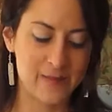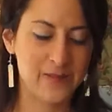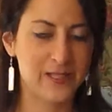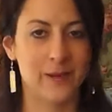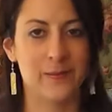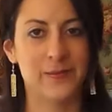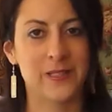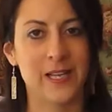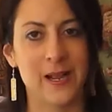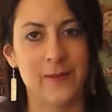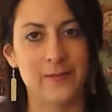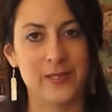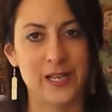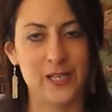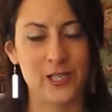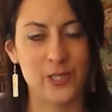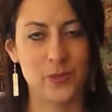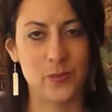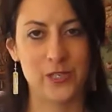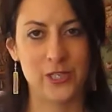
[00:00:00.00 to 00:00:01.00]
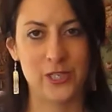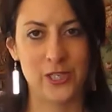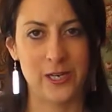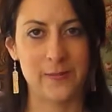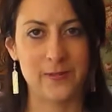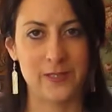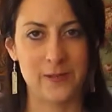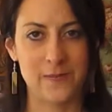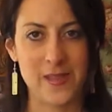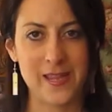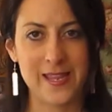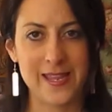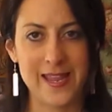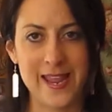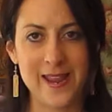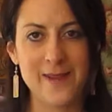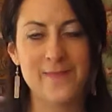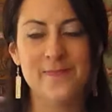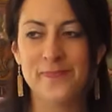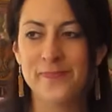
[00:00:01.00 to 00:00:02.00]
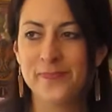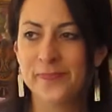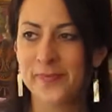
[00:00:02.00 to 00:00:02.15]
Sometimes I switch it up to Mickey.